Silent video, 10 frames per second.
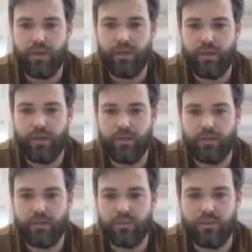
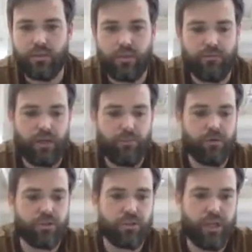And if I
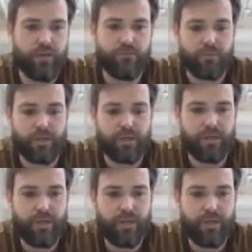push left on my